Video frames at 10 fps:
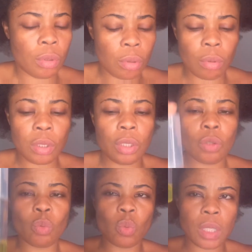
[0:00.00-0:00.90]
So this
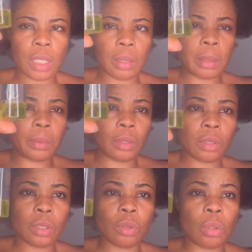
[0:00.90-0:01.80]
is 1, and I'm not
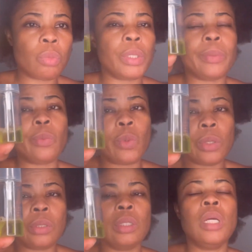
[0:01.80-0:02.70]
still done with
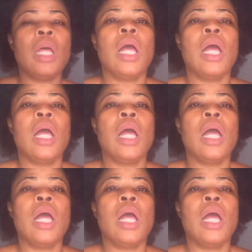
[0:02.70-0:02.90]
1.